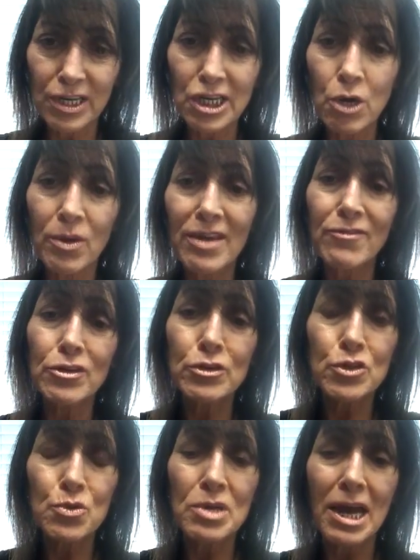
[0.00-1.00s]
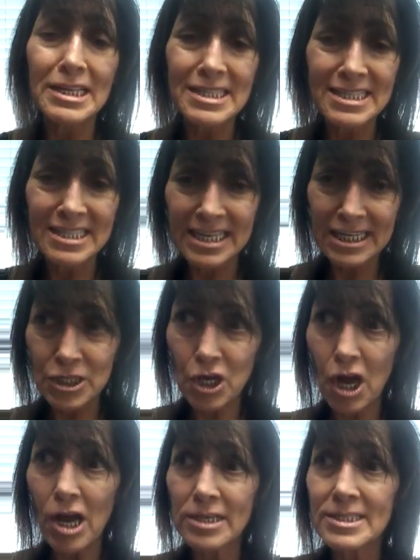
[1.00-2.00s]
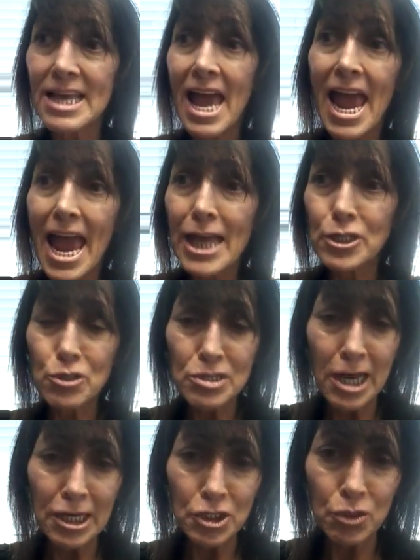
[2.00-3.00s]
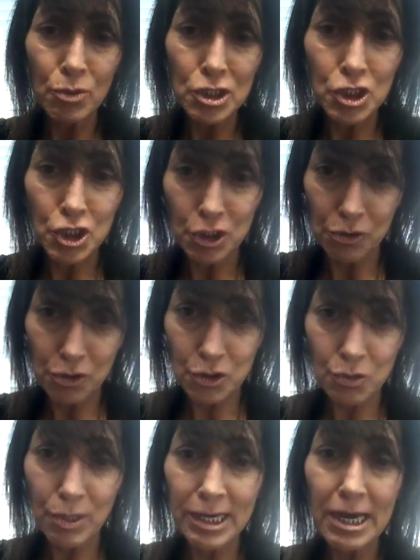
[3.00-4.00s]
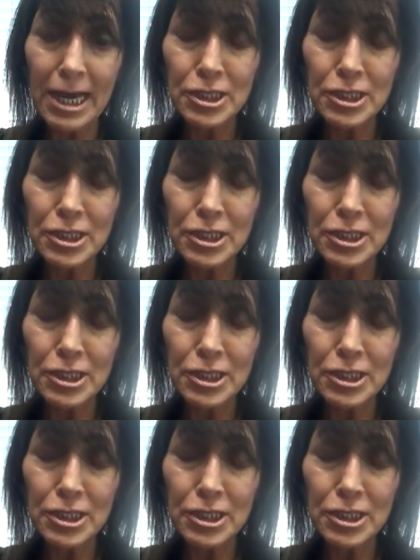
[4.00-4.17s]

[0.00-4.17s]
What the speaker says: video, if you do not detox and you not do a juice drink,